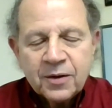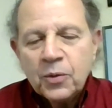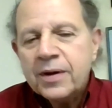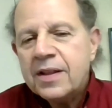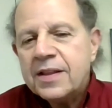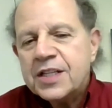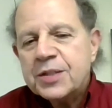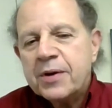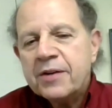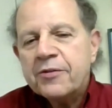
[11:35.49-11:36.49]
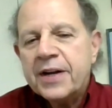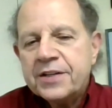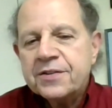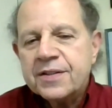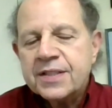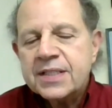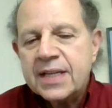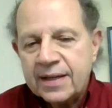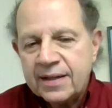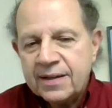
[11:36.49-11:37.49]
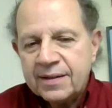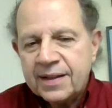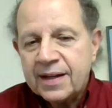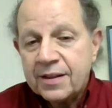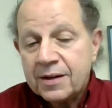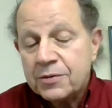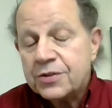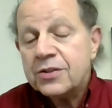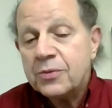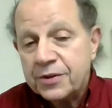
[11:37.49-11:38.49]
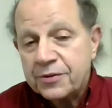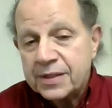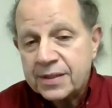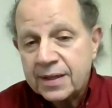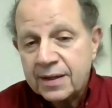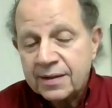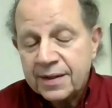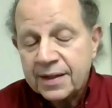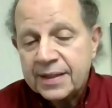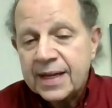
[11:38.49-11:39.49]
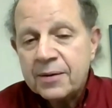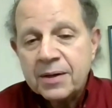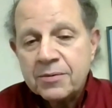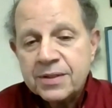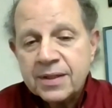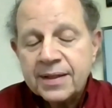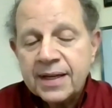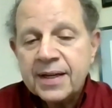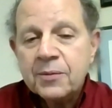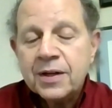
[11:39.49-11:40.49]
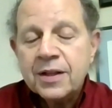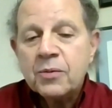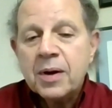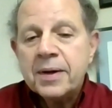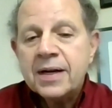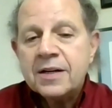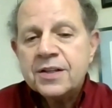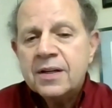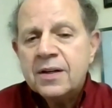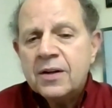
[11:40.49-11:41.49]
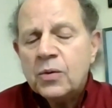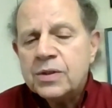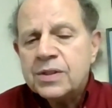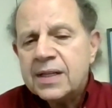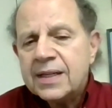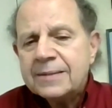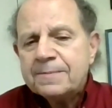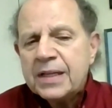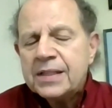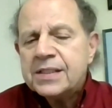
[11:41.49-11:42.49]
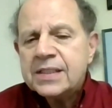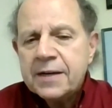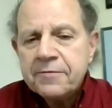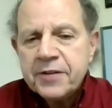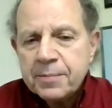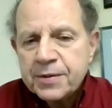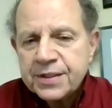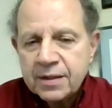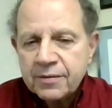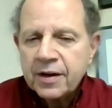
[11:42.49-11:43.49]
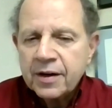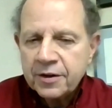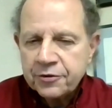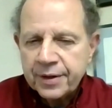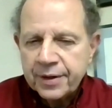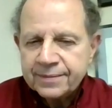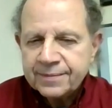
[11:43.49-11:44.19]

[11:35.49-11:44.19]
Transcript: One of the things Braver Angels said that I thought was so interesting the other day when I was attending one of their webinars was that 70% of our country,